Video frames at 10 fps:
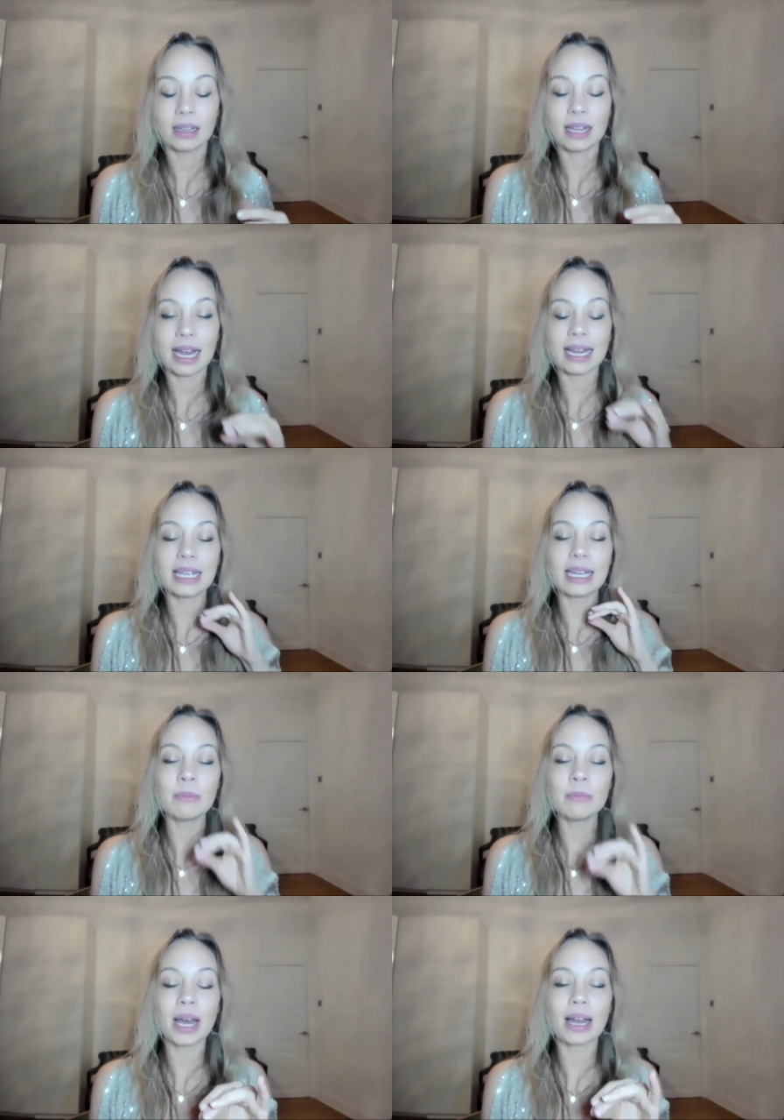that it
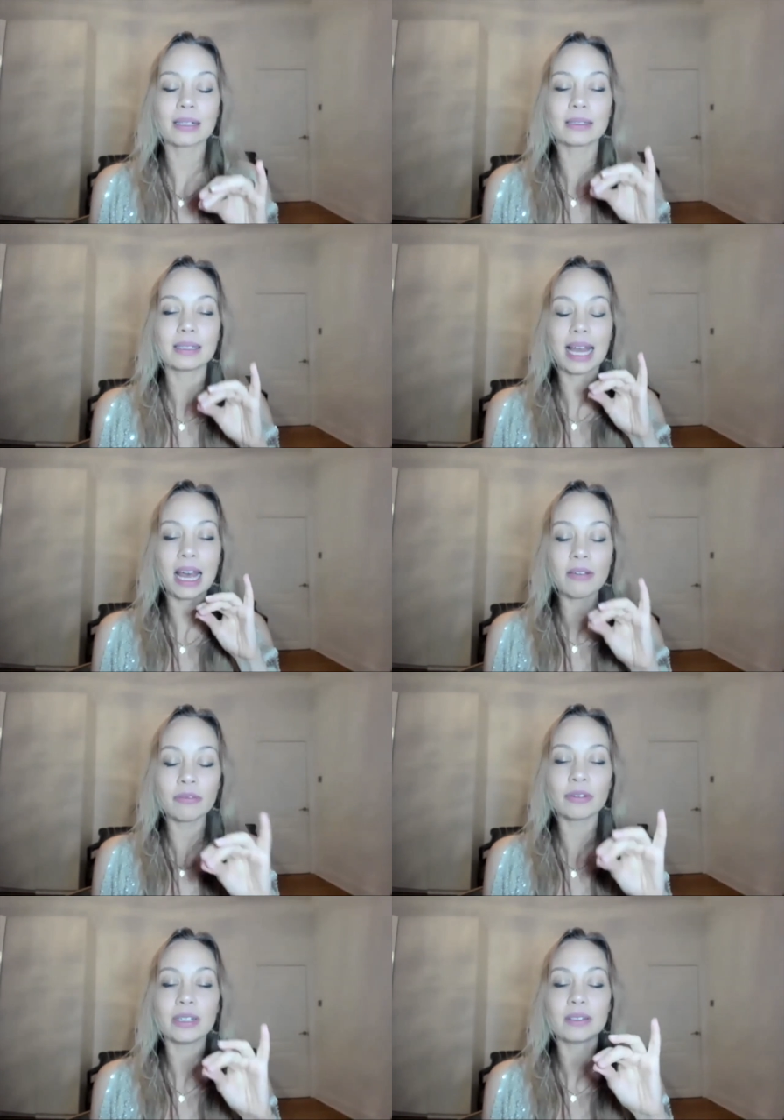impacts
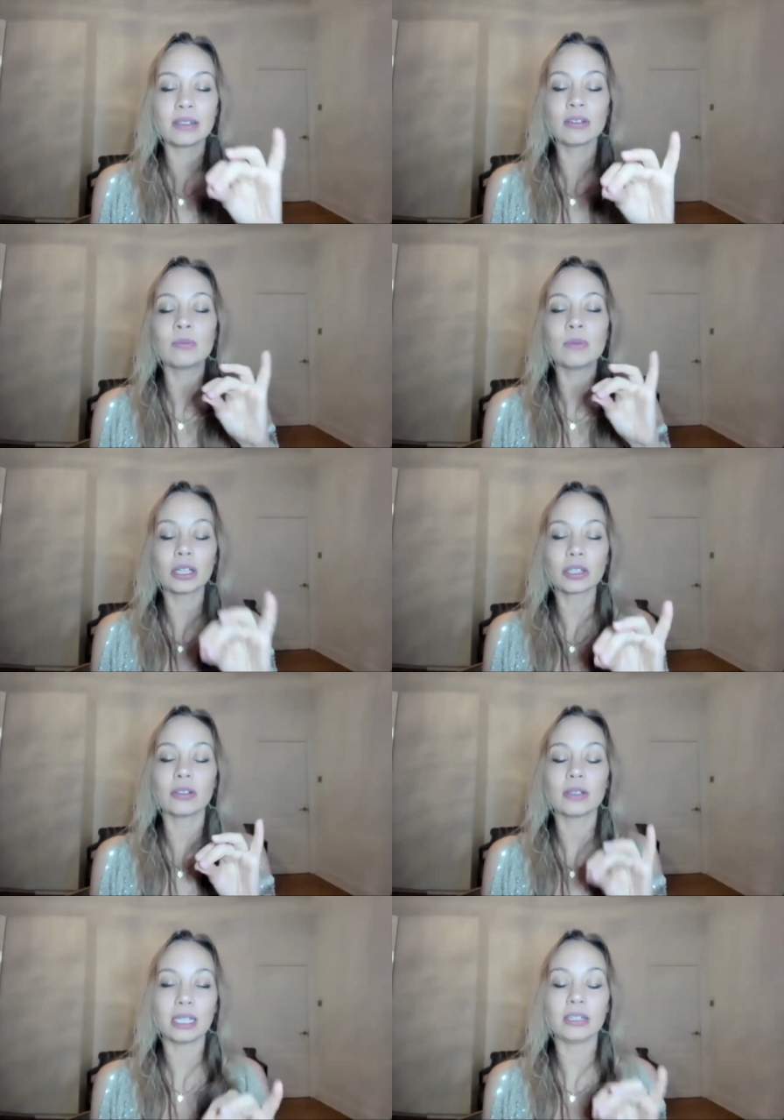every single
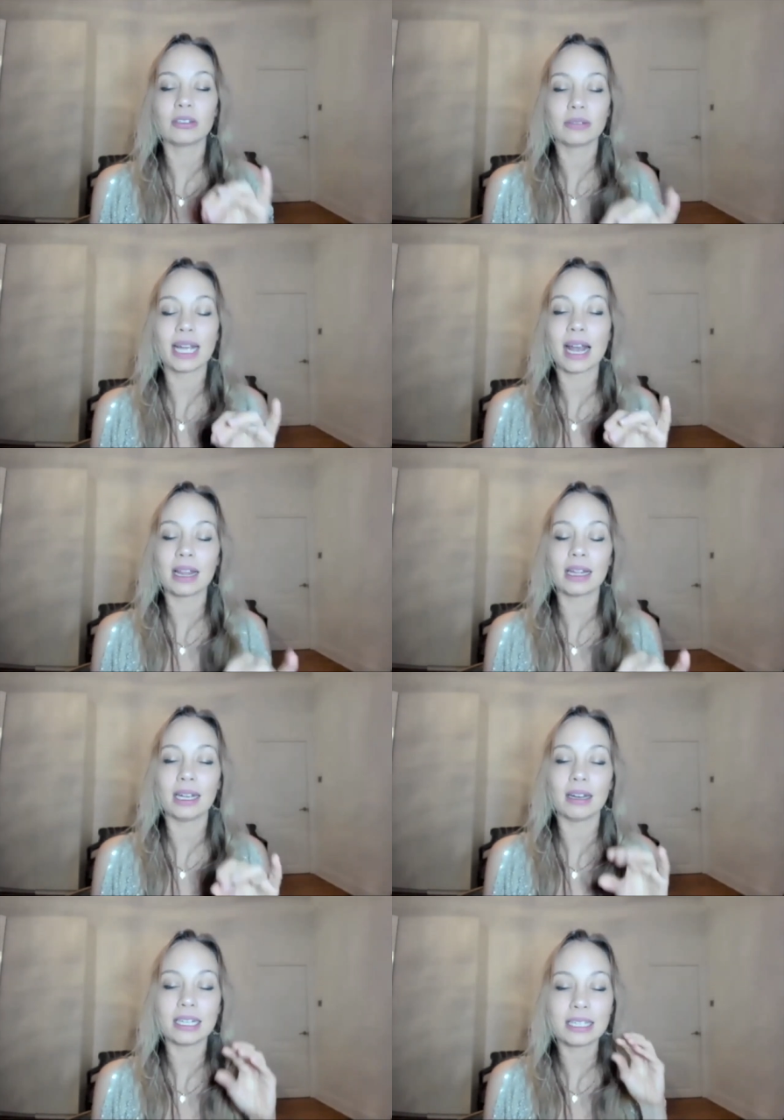molecule in your
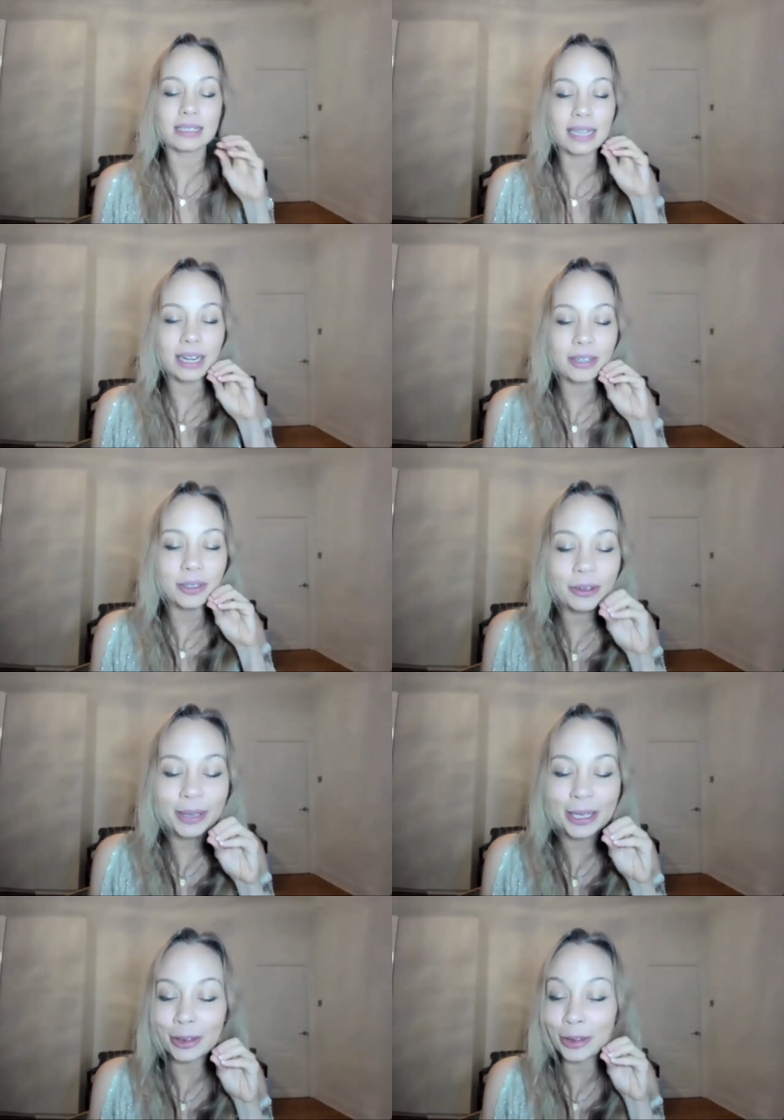reality? Like, just let it go
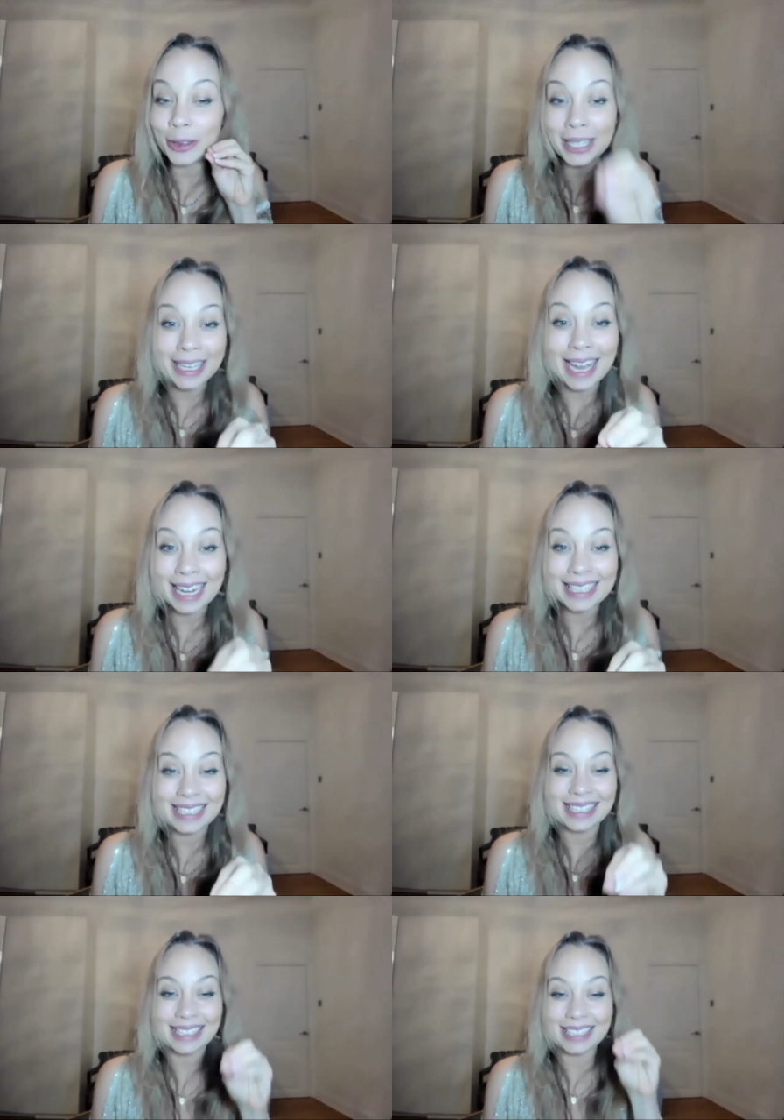in, your unique energy
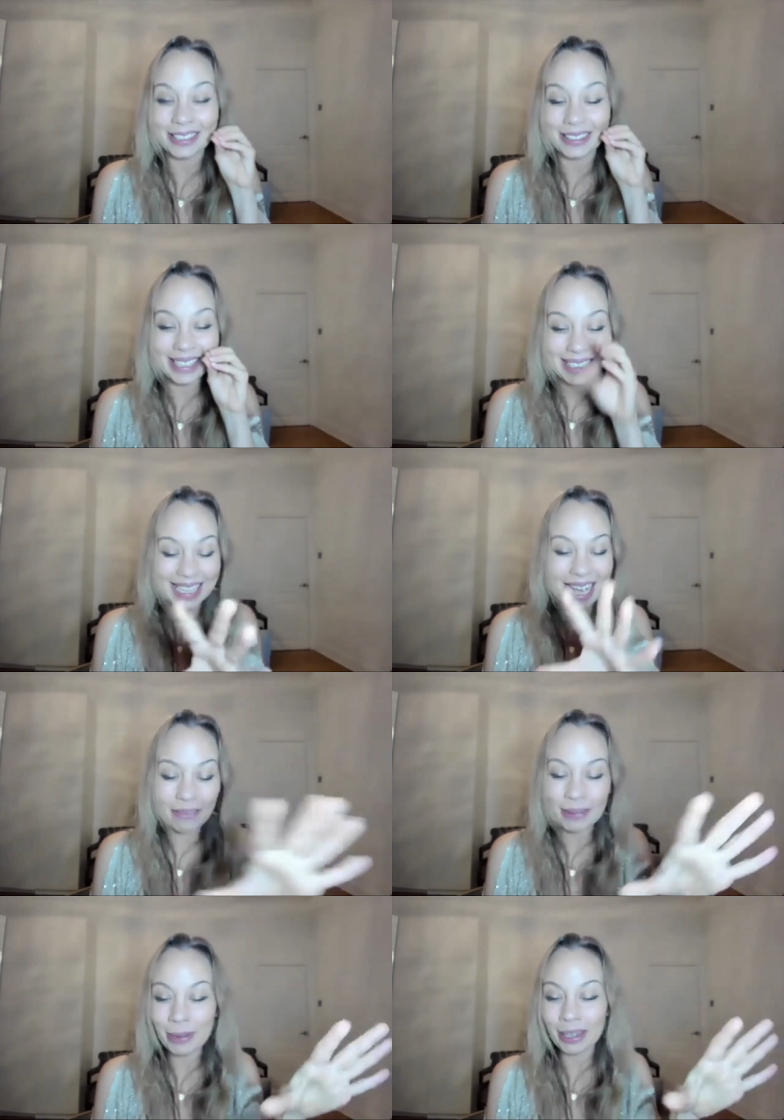signature going into
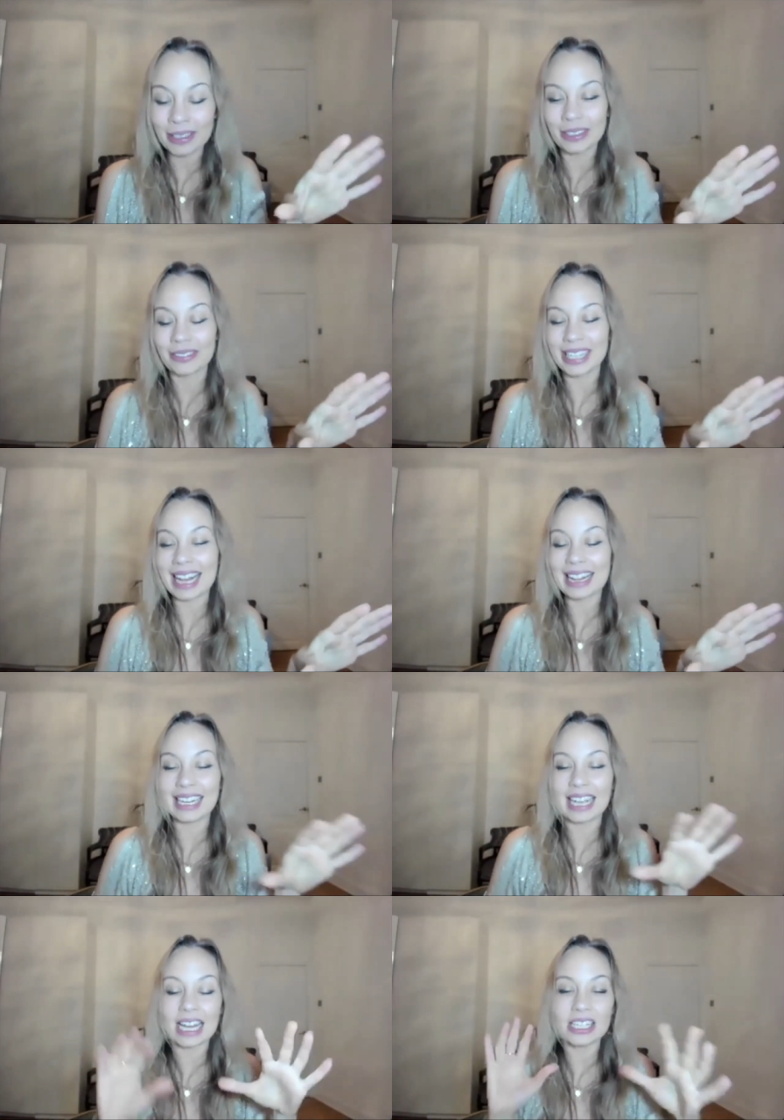every molecule of
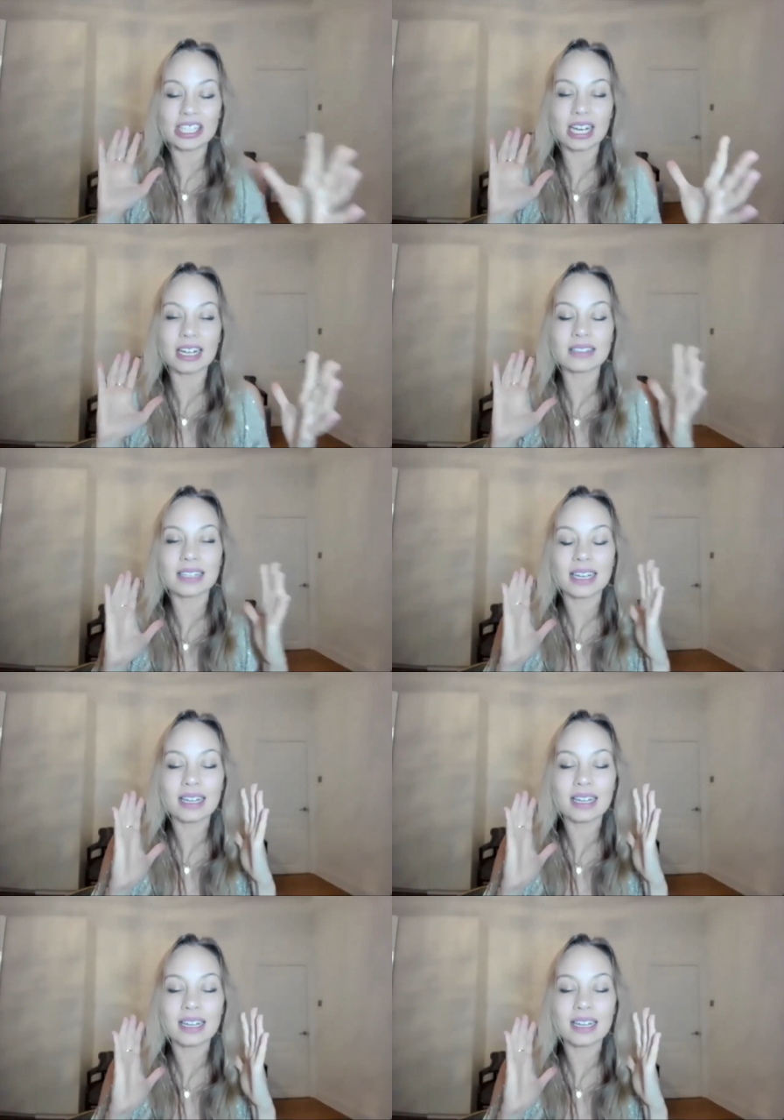reality and just